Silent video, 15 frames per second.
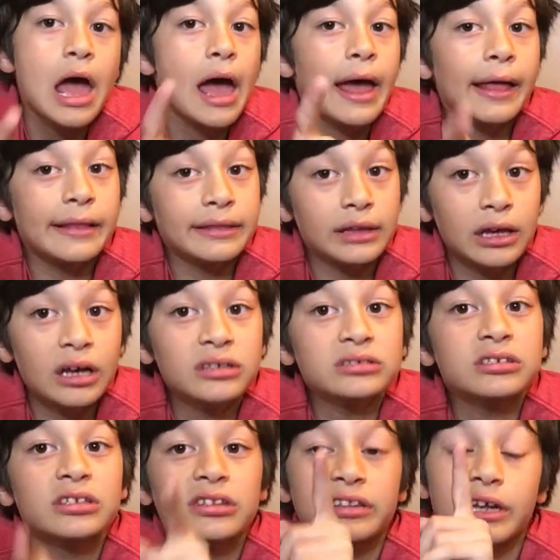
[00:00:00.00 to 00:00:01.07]
and
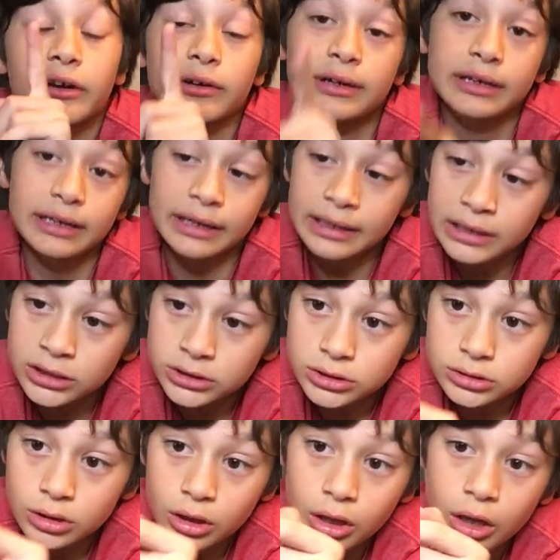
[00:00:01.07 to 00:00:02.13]
yes, there
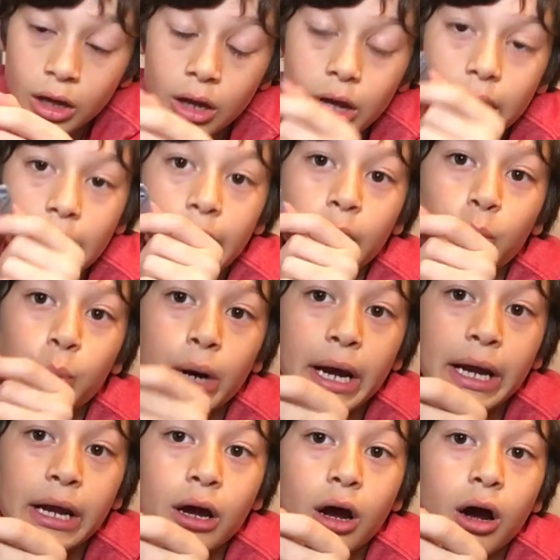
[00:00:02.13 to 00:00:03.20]
is a
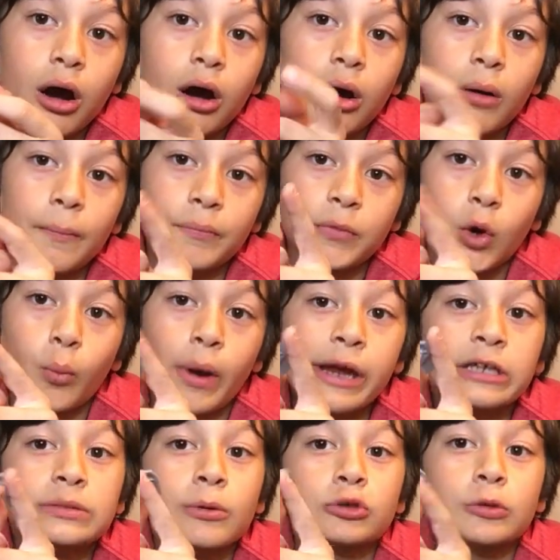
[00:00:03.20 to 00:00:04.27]
way
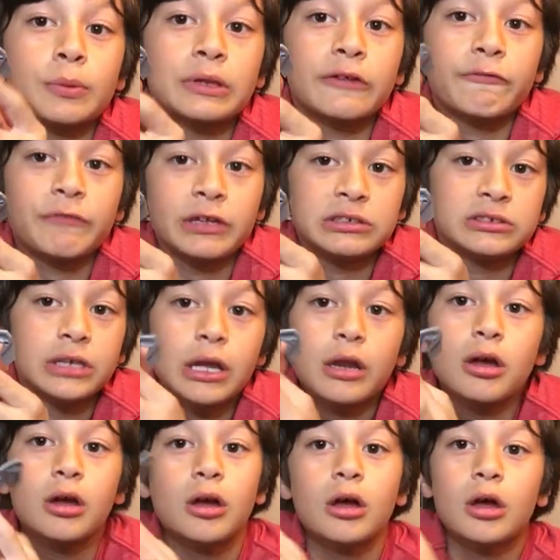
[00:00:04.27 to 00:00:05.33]
you're supposed to put the fins in.
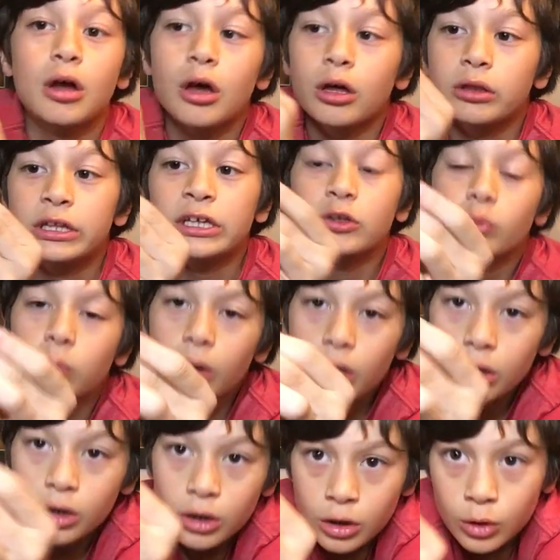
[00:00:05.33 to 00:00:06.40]
This one
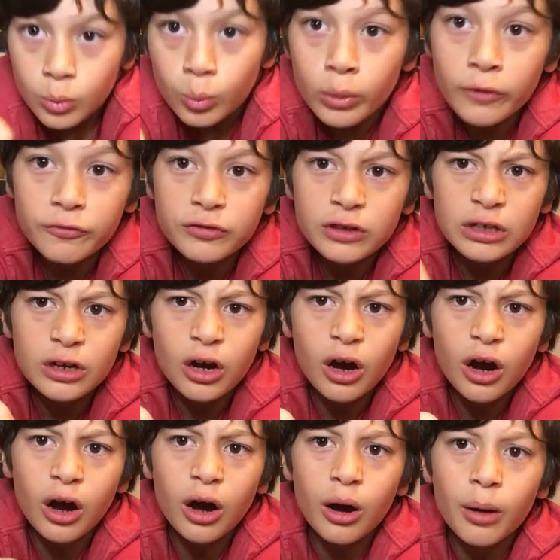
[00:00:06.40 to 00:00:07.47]
with the
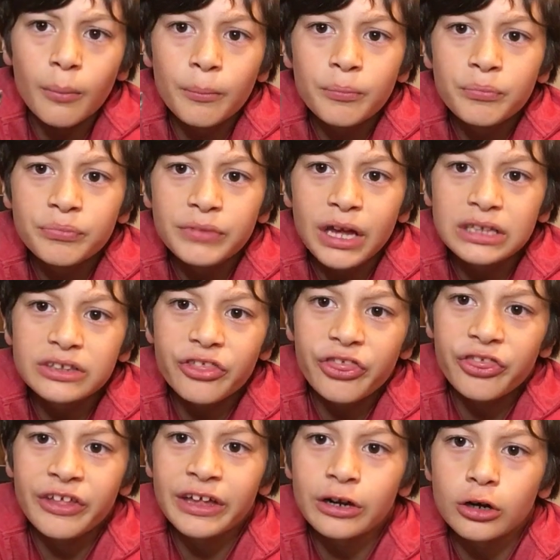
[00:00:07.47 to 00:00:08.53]
that's
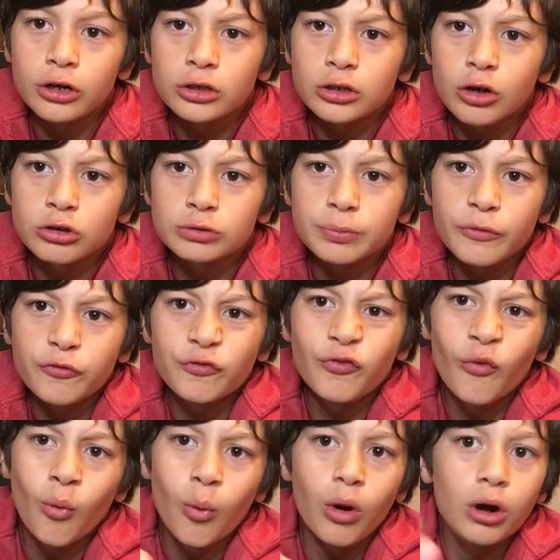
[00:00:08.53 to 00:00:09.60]
thinner goes
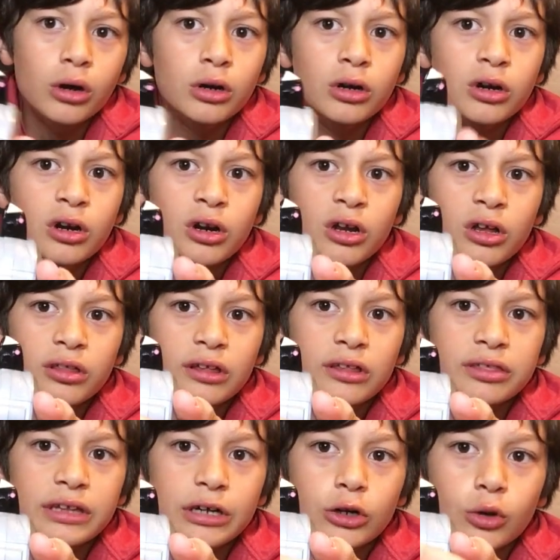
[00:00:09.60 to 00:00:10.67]
before the
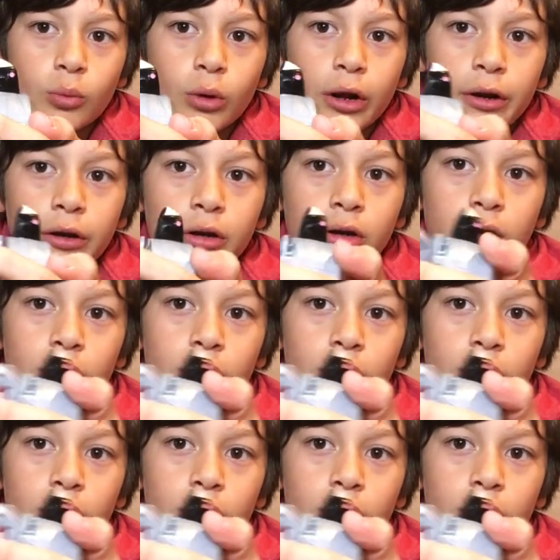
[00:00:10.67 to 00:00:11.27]
thicker one.